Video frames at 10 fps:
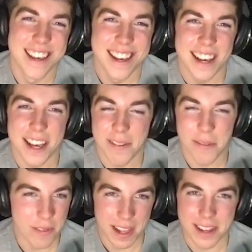If
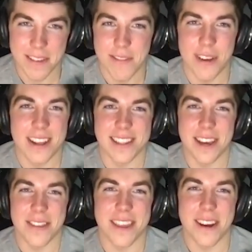you've got any fans
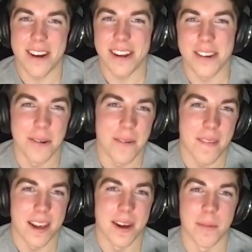out there, I
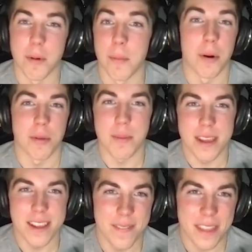know we'll both
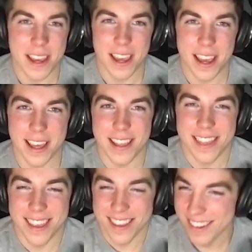be at
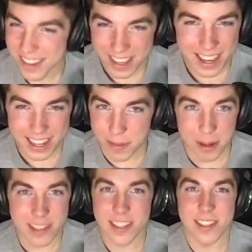the
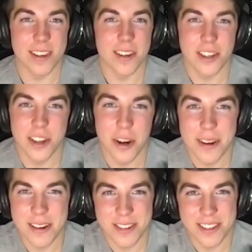Muncie show
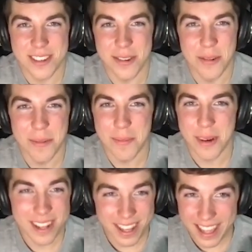here soon.
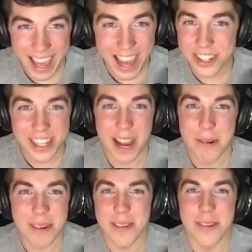But Ashlee, how
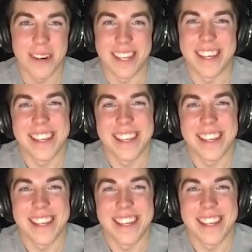are you doing?